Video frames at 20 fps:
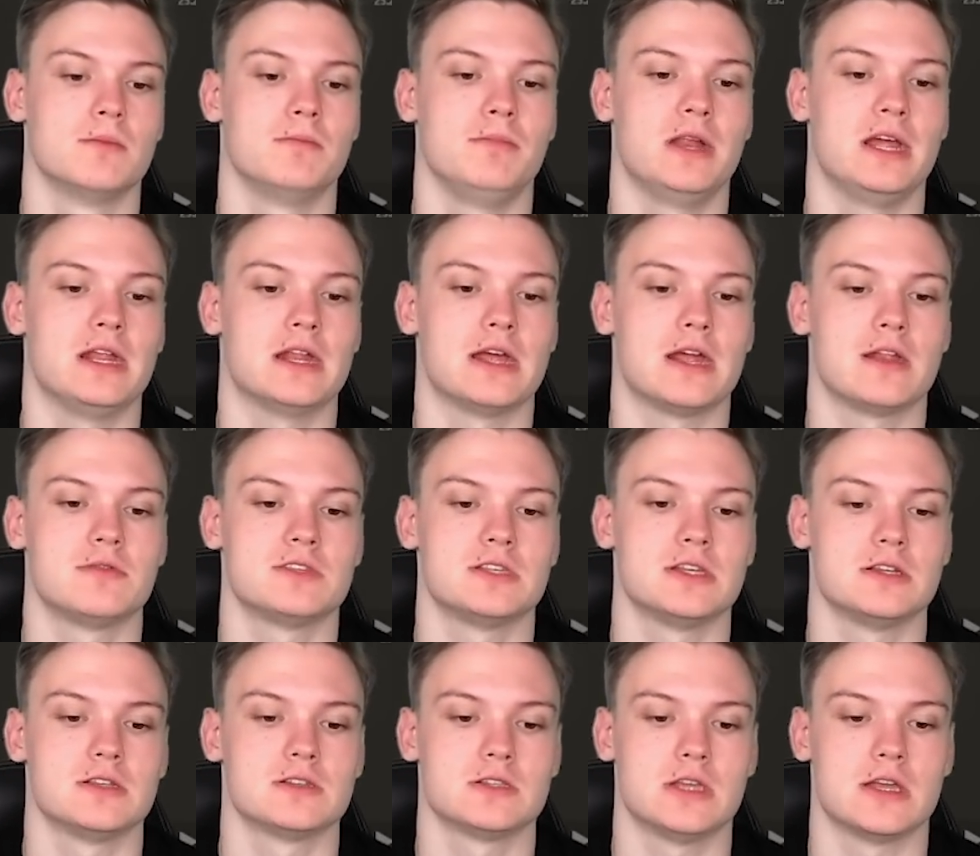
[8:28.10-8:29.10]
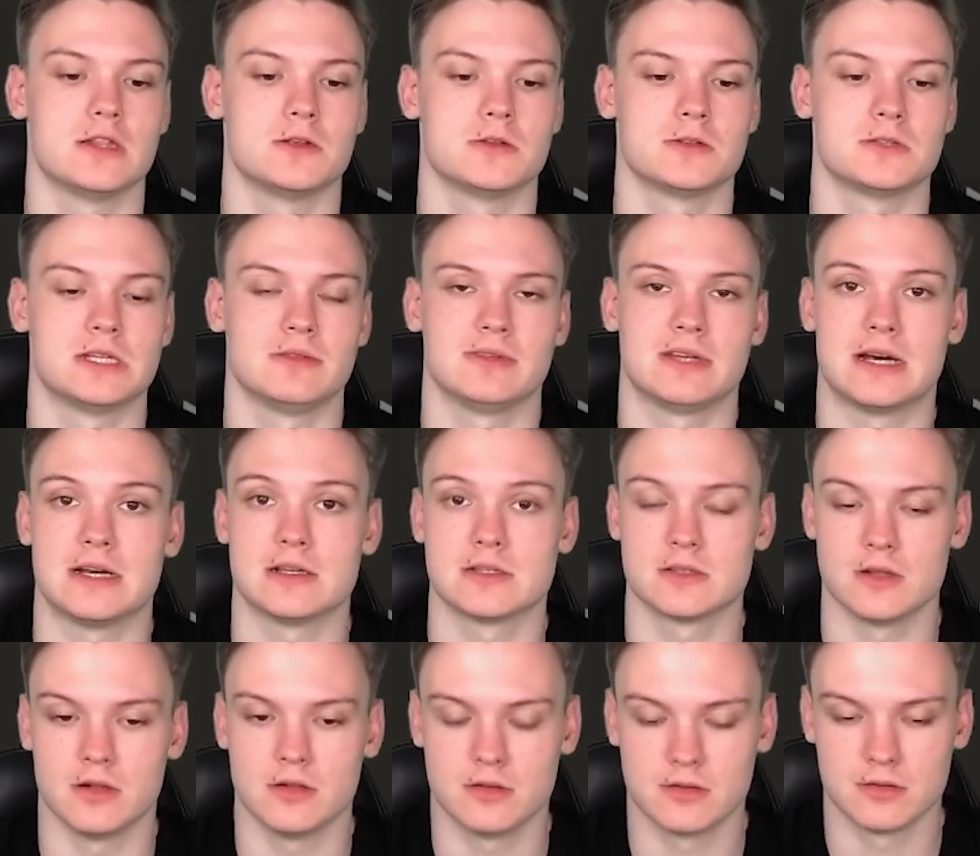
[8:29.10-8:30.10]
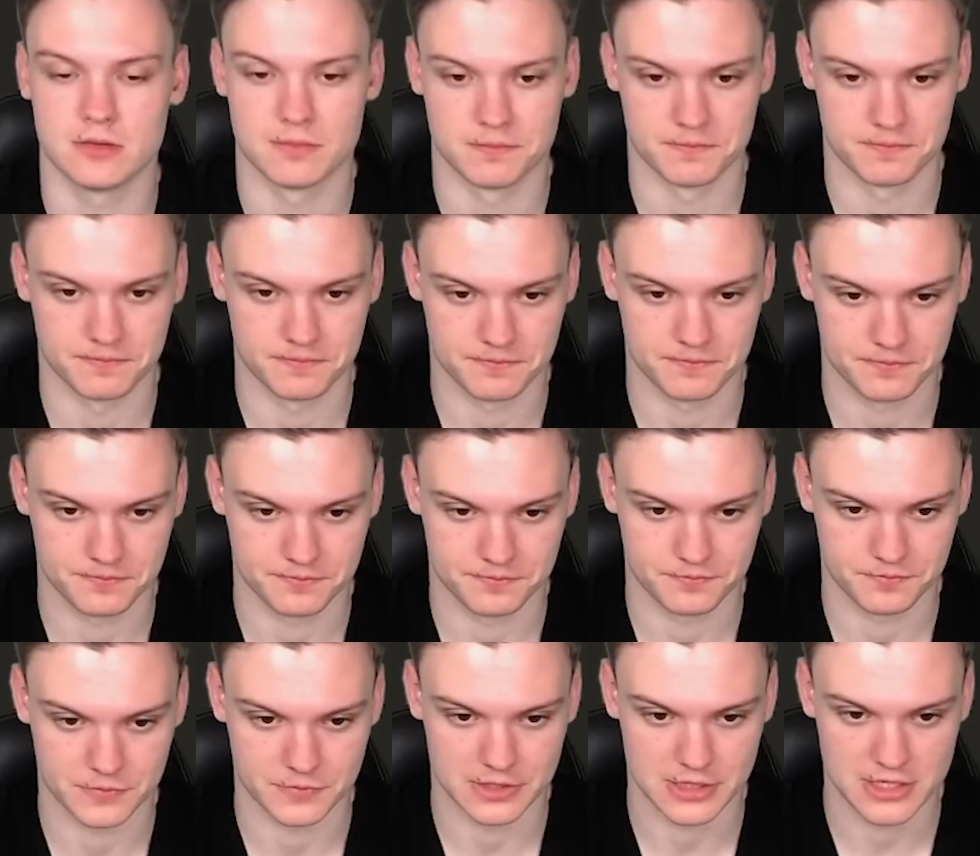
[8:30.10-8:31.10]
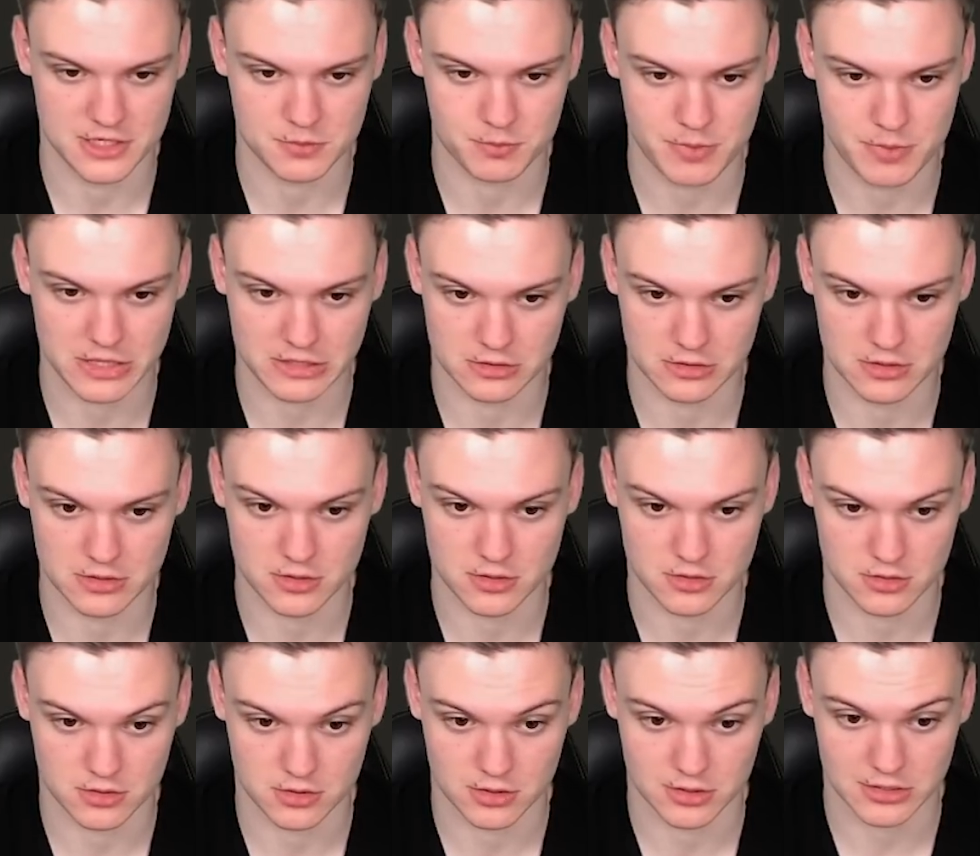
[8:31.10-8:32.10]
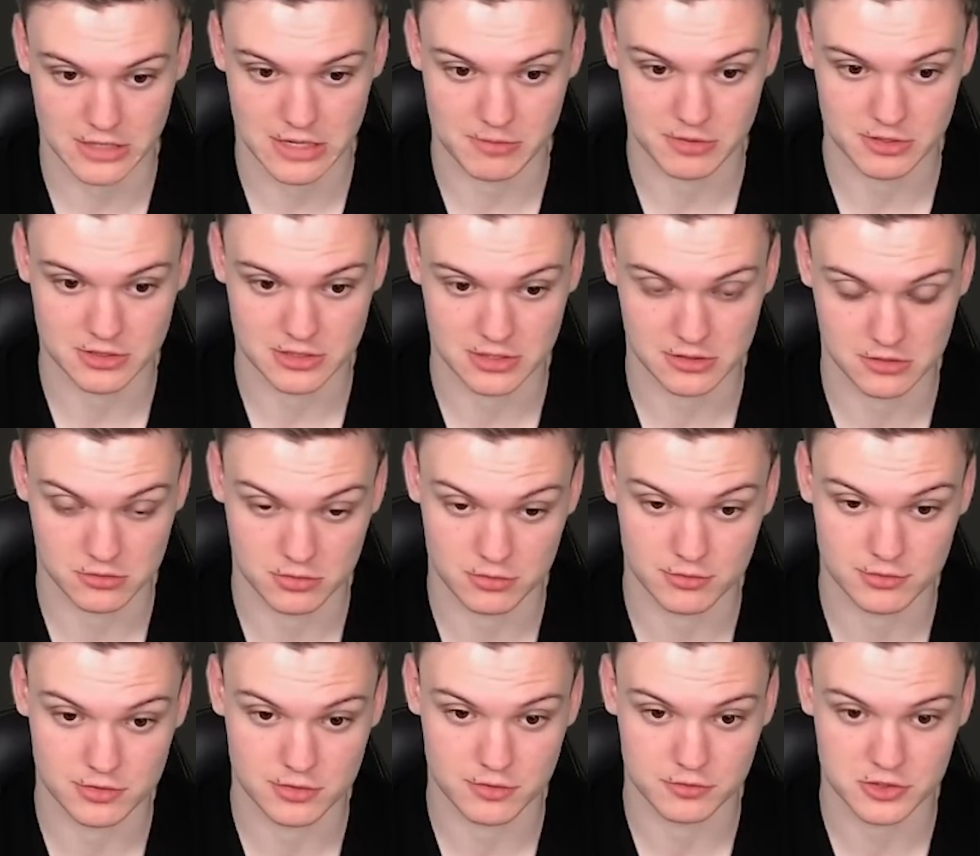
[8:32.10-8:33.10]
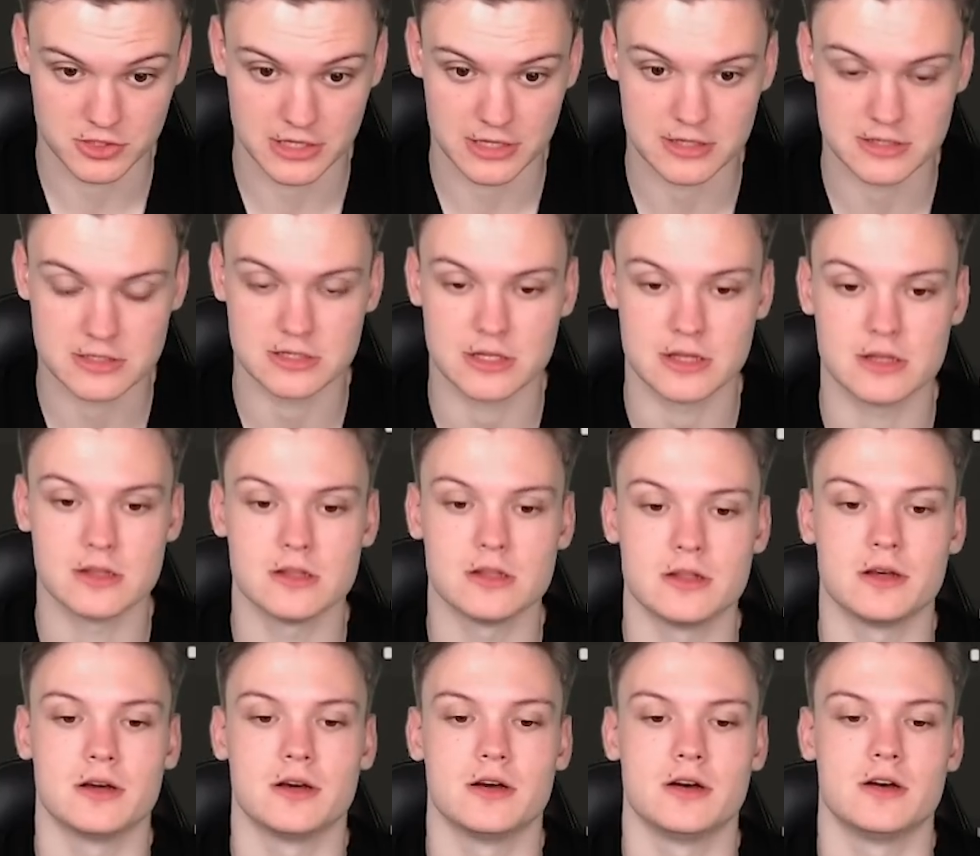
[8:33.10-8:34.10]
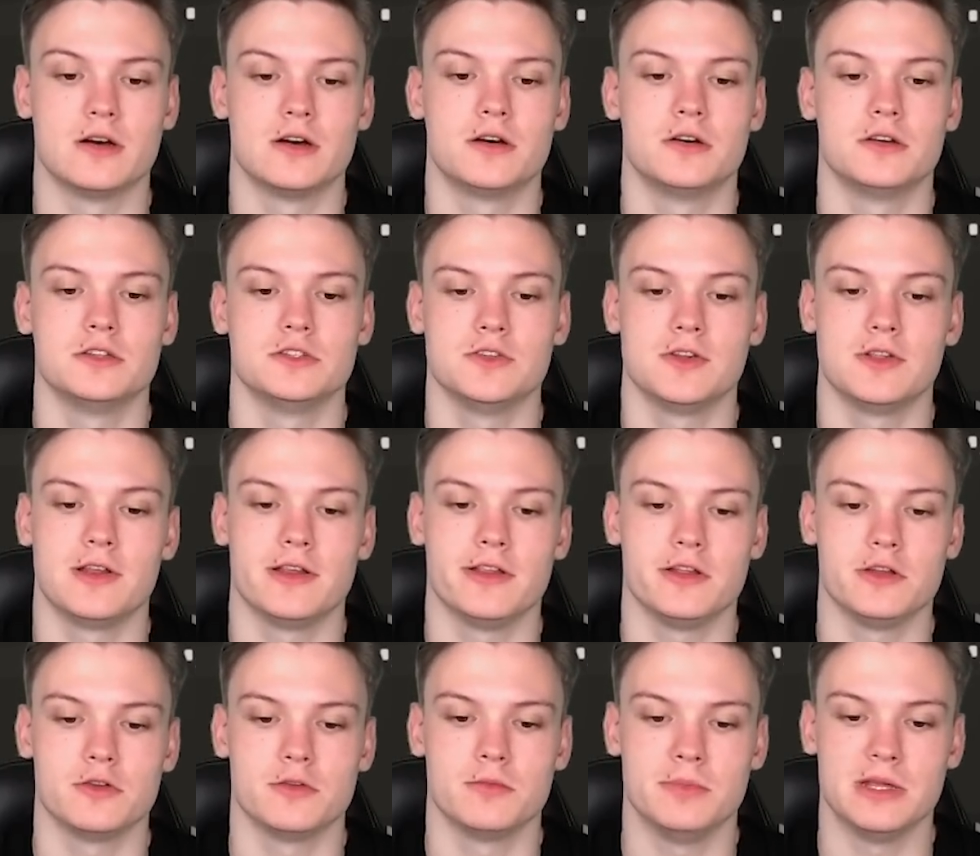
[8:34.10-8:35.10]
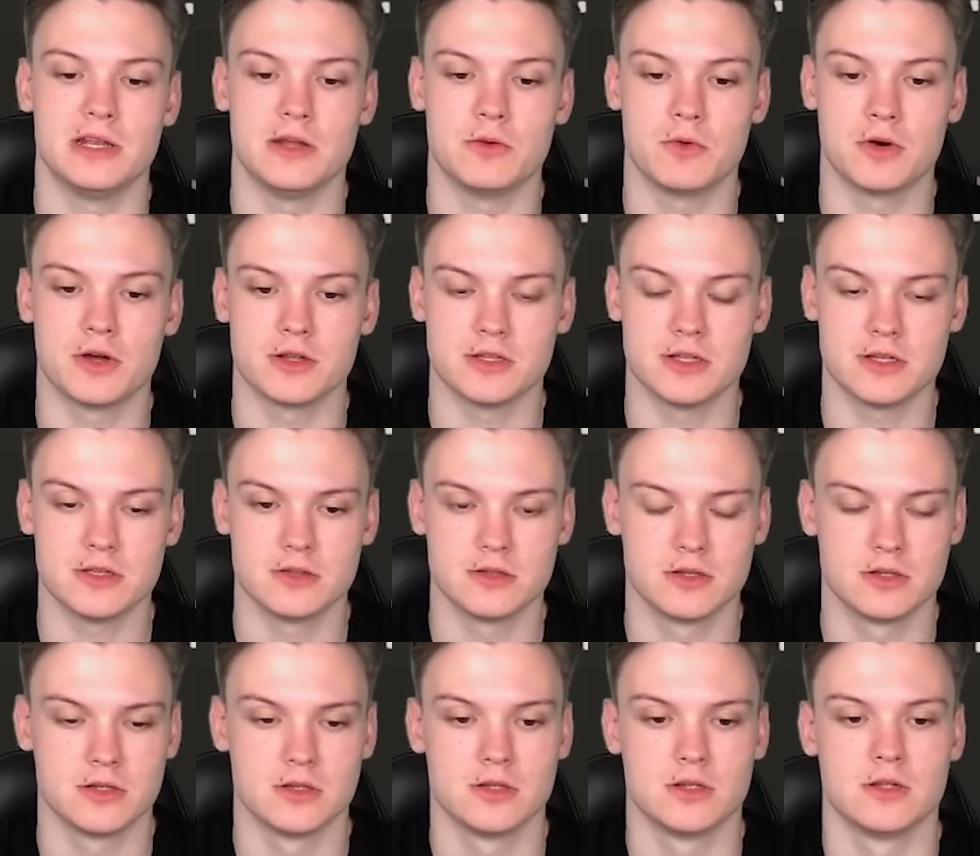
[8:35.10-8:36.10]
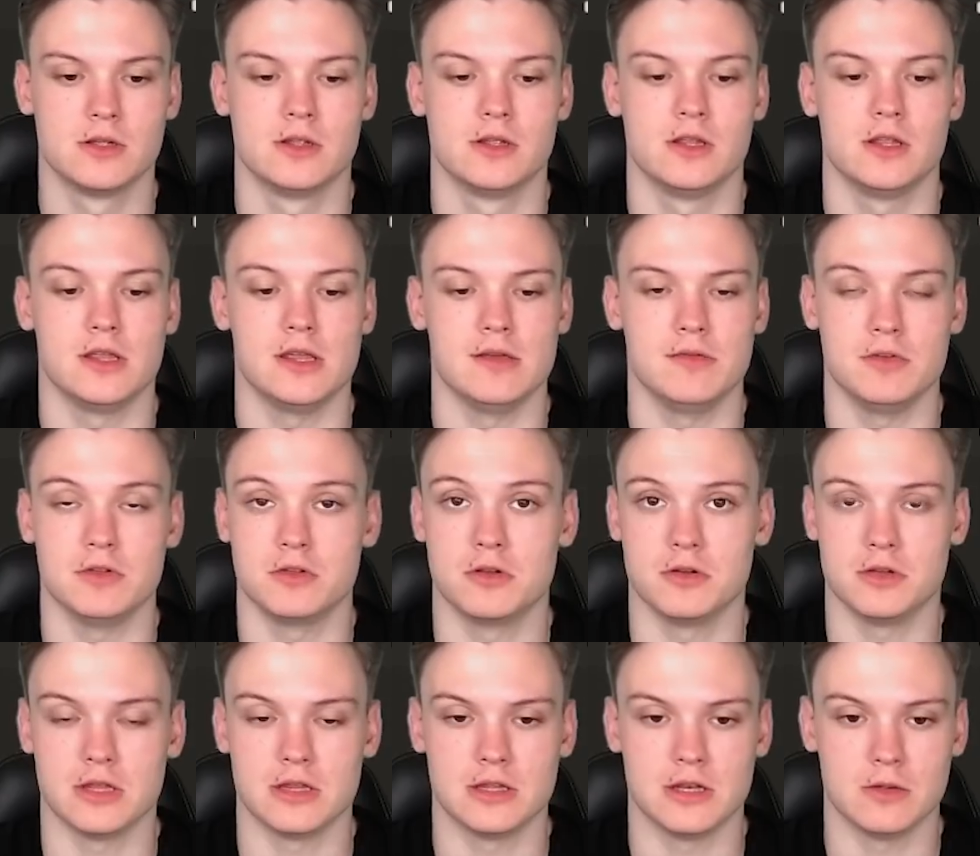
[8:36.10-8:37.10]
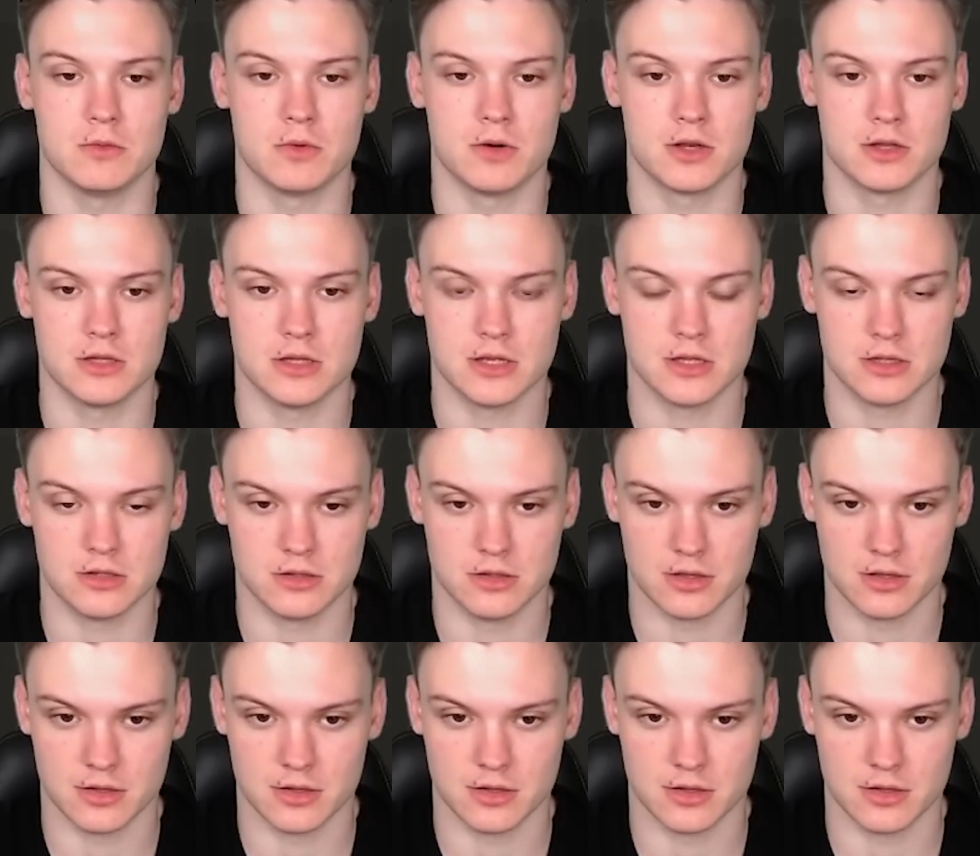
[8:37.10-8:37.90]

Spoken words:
play Knight F6, get yourself castled, respect the common sense rules of chess, and generally you'll be rewarded. If you don't get rewarded,